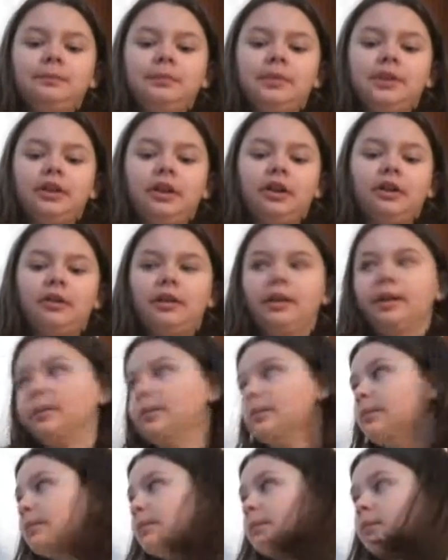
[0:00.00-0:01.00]
Sorry,
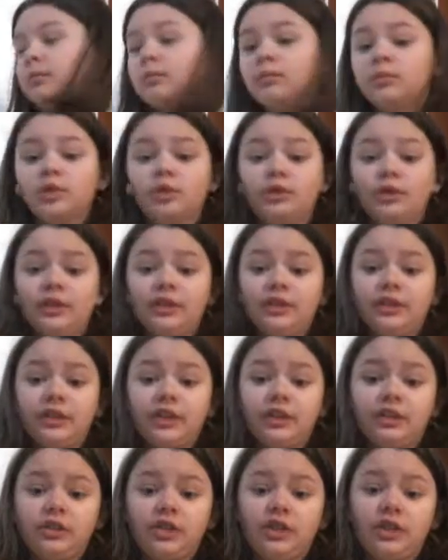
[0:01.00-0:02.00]
two layers to
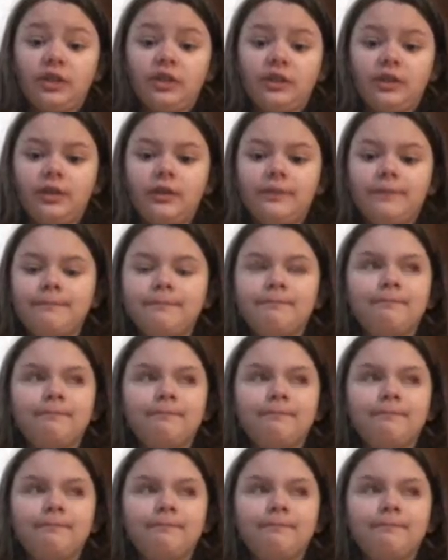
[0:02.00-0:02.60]
get changed.